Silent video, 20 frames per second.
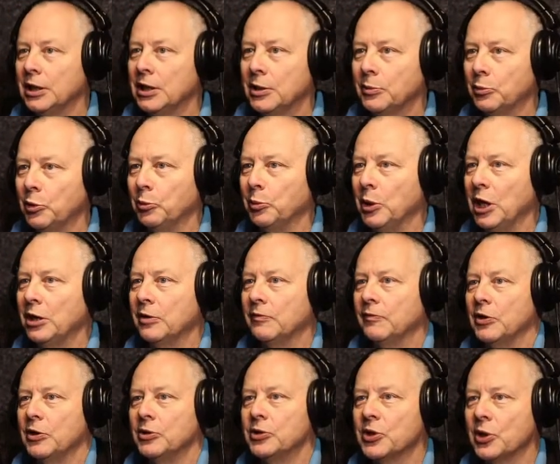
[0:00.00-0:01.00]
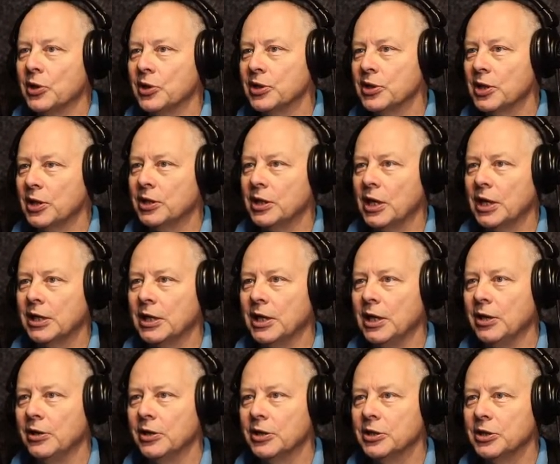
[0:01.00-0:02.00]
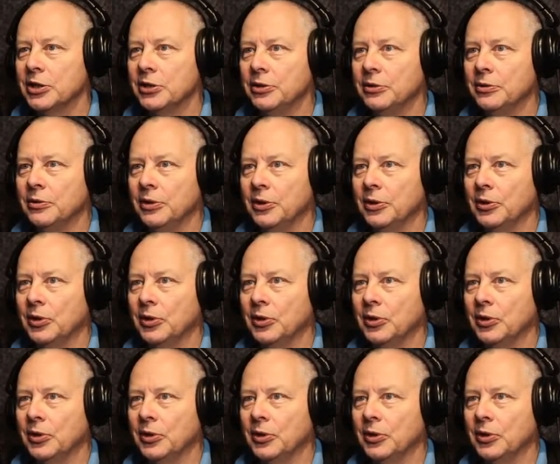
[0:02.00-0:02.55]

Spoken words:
Put my headphones on so that I can hear it too.